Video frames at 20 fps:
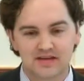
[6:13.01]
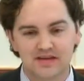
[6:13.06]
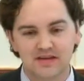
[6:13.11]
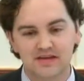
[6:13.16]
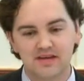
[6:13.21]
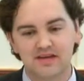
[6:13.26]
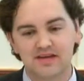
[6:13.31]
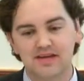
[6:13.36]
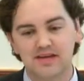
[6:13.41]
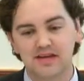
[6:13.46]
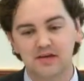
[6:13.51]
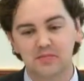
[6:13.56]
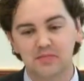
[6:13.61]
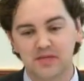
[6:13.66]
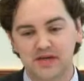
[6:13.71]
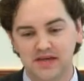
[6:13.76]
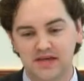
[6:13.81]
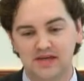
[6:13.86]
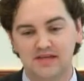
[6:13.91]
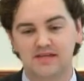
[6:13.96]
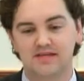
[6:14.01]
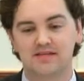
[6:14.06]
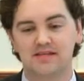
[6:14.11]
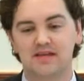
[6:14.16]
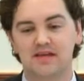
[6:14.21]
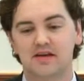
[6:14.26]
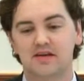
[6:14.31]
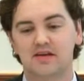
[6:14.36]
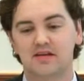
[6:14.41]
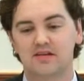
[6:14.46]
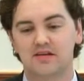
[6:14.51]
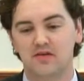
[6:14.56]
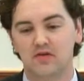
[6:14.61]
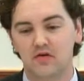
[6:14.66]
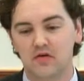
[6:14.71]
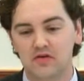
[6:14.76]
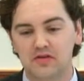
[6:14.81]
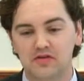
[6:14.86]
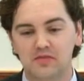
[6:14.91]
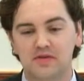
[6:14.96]
key piece in the
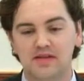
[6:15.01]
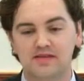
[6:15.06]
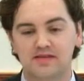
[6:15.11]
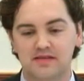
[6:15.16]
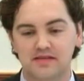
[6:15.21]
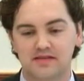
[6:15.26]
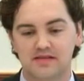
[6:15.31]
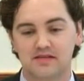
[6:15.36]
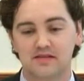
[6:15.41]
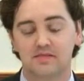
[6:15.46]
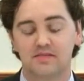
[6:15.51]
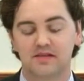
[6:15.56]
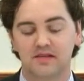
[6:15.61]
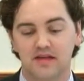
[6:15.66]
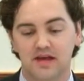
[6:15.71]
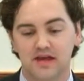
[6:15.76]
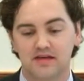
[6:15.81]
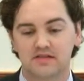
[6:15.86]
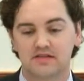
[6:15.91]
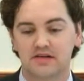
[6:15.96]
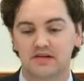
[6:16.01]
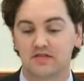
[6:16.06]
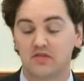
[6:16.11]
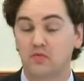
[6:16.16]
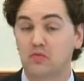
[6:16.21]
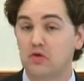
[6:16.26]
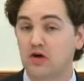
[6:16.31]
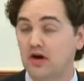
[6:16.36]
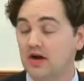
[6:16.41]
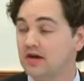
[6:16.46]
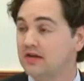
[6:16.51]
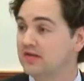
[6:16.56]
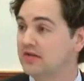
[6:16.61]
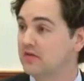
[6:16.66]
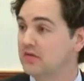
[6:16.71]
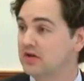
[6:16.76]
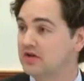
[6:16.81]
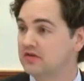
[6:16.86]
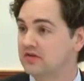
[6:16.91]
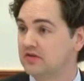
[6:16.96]
ultimate system selection of the product that
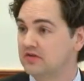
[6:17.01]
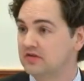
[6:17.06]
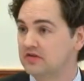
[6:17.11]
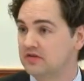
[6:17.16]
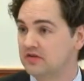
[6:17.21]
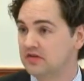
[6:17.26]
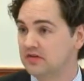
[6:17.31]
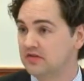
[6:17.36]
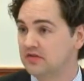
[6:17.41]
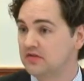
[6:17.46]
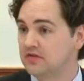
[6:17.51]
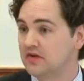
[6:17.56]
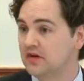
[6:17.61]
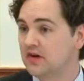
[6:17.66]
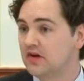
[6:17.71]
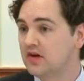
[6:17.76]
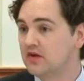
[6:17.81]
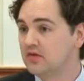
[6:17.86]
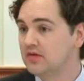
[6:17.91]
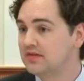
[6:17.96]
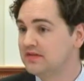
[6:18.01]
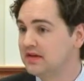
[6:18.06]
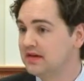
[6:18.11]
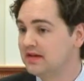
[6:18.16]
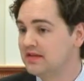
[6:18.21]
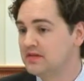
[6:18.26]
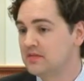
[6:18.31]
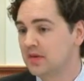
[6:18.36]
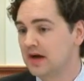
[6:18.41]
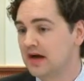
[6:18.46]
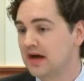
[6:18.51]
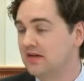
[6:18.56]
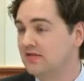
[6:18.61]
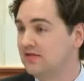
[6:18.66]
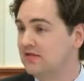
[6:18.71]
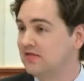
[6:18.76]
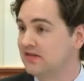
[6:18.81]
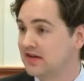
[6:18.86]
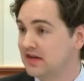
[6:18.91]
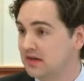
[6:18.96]
we chose to use was getting the buy-off
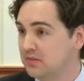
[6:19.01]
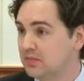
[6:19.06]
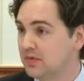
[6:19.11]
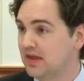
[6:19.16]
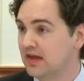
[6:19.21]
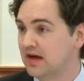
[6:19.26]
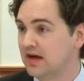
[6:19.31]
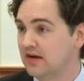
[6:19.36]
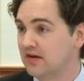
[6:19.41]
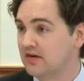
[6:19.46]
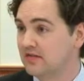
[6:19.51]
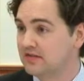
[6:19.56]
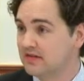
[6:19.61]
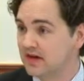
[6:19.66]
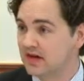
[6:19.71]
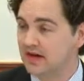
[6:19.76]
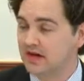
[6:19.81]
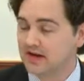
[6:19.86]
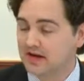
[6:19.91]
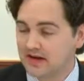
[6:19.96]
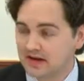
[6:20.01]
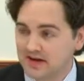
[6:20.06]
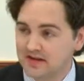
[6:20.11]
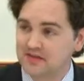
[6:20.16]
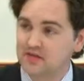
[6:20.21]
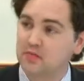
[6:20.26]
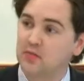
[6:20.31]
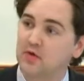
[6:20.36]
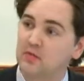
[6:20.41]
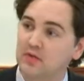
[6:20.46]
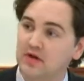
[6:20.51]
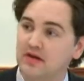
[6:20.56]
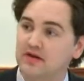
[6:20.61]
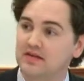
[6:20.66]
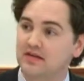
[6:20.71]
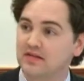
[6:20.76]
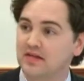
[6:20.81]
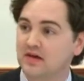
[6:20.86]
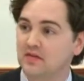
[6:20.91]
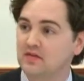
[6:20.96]
of key players. And at Kaiser
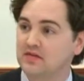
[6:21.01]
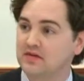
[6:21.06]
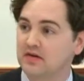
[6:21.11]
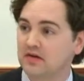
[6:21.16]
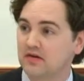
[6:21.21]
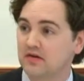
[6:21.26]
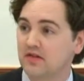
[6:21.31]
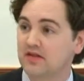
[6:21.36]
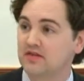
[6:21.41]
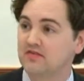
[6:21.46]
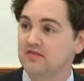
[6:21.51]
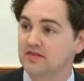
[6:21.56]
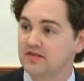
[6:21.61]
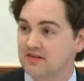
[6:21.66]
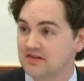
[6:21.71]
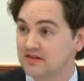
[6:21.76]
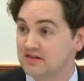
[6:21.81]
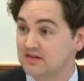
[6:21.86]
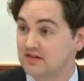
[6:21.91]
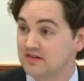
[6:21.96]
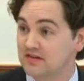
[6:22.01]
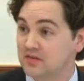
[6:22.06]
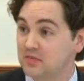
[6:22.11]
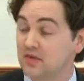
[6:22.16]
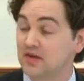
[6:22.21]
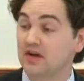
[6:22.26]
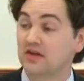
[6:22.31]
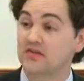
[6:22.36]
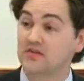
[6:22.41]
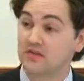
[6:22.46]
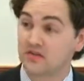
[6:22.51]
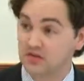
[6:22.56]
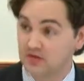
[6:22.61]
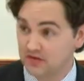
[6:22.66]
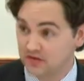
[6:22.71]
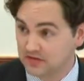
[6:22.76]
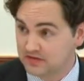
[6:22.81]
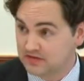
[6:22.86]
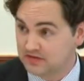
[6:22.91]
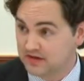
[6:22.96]
Permanente, that was not only physicians, but also
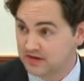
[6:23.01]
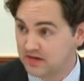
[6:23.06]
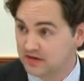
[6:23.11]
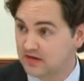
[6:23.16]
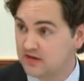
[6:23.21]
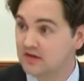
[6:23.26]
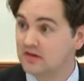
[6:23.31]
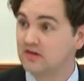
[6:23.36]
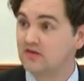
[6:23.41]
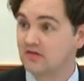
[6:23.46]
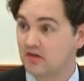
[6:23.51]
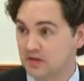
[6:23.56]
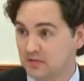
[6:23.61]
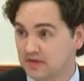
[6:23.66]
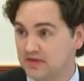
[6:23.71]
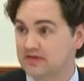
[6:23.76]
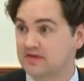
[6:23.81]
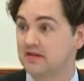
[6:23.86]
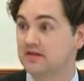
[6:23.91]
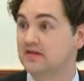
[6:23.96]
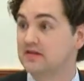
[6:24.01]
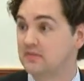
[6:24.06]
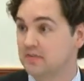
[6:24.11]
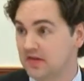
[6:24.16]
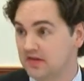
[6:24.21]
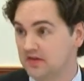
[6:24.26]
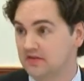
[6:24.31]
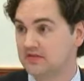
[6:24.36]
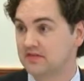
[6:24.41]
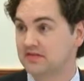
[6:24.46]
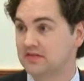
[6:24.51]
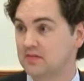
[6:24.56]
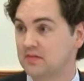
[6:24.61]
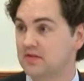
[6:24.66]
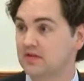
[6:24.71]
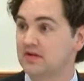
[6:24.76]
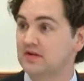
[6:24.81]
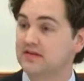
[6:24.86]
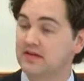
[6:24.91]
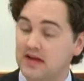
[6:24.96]
nursing, pharmacy, and some other
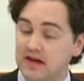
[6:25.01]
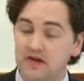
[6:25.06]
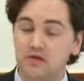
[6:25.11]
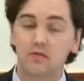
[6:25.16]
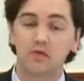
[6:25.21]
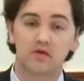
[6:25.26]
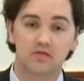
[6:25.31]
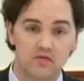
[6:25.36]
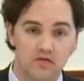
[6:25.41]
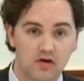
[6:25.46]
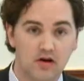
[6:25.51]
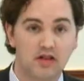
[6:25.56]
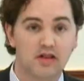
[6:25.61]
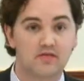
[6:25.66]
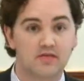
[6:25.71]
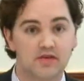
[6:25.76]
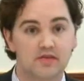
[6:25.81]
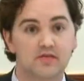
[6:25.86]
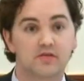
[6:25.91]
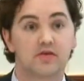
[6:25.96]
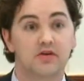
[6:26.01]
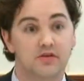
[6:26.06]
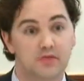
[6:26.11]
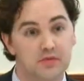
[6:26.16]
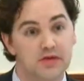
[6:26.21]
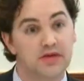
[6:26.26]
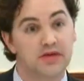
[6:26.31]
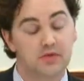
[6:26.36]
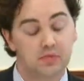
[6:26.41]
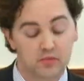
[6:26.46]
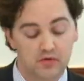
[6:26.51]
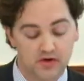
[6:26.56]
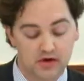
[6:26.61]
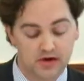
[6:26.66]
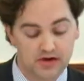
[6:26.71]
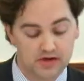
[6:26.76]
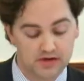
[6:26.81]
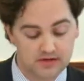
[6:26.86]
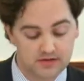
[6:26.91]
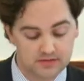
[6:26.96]
disciplines. It had to work for all of us for it to be a good
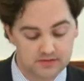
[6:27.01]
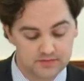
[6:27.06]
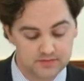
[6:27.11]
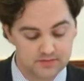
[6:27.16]
product.